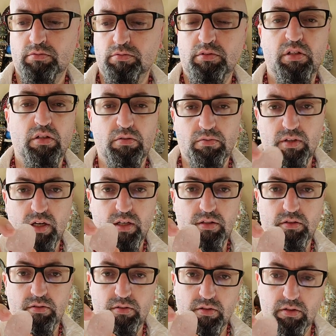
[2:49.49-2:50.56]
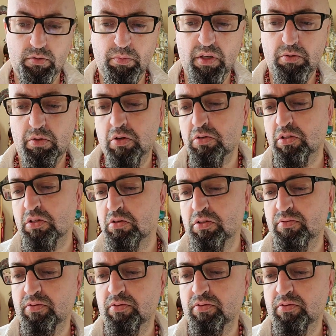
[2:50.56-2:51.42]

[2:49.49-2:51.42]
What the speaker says: You know, gotta do a little bit of rose quartz